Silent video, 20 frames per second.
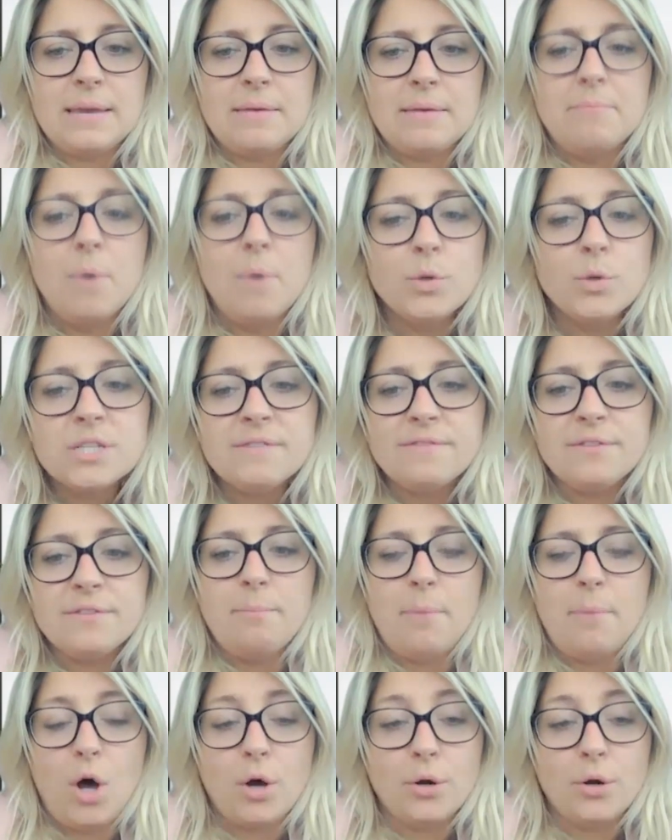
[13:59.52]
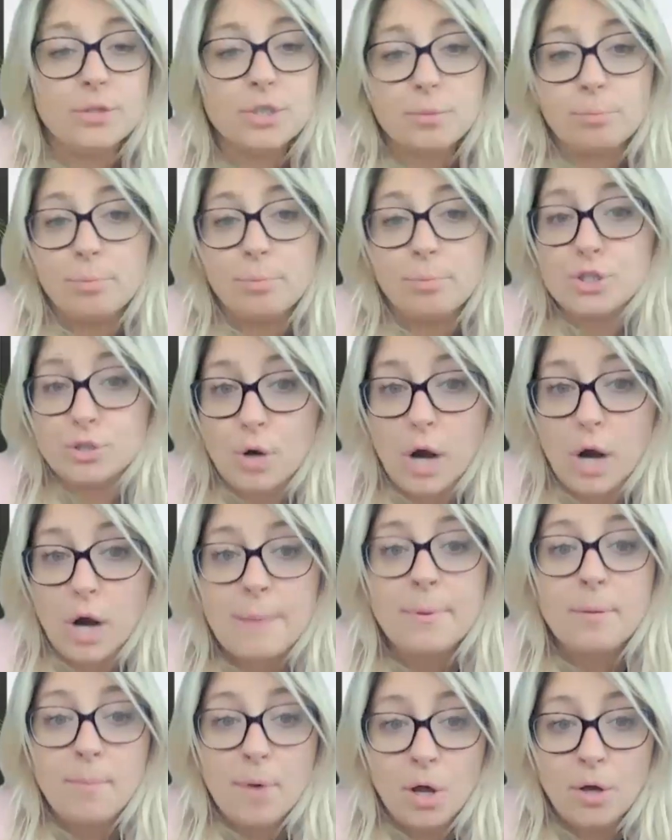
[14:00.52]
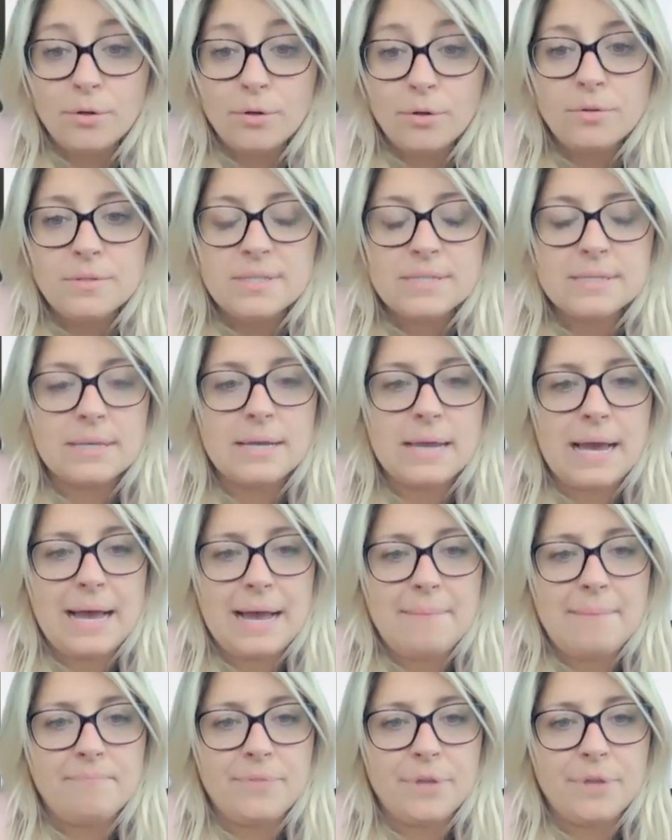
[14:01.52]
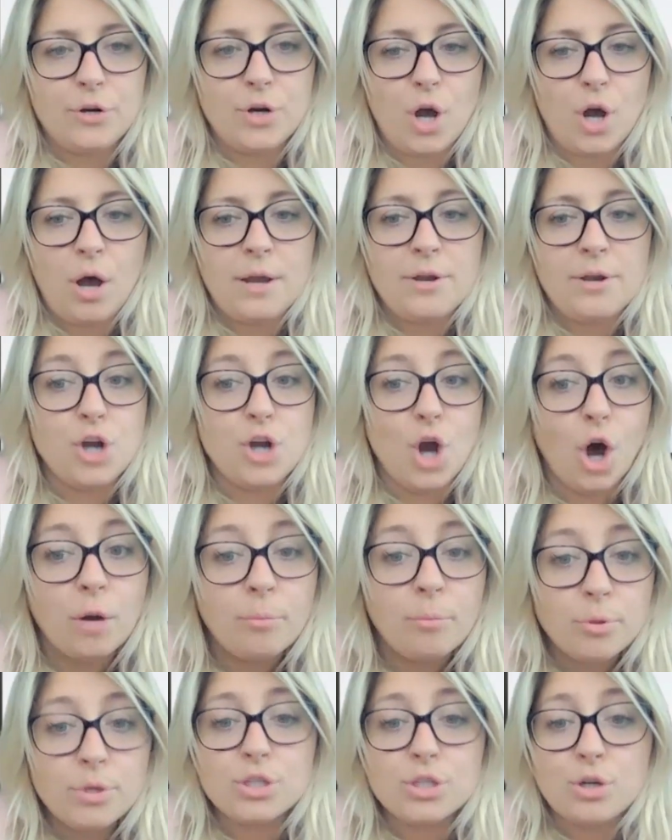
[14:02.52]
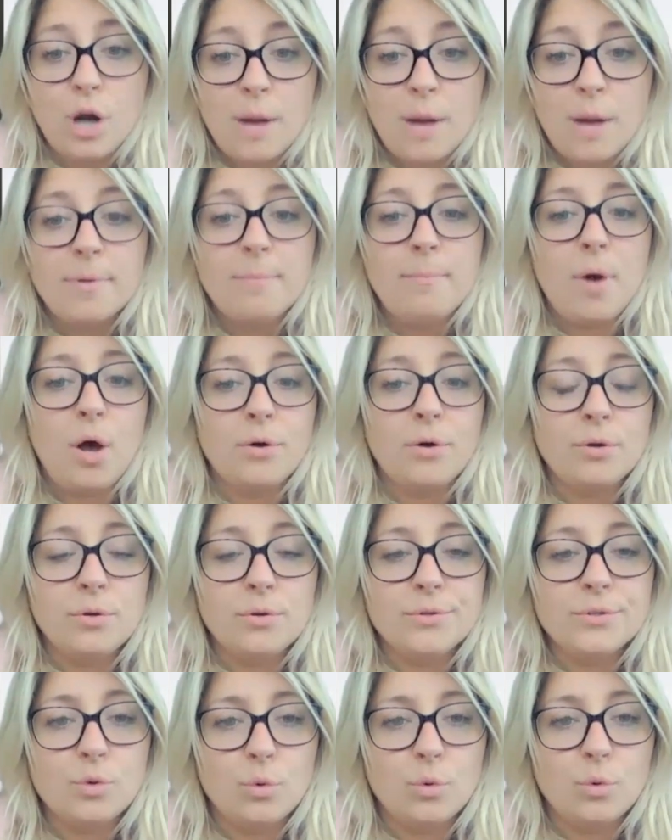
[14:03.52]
most of the models are prescriber models. They're not non-prescriber models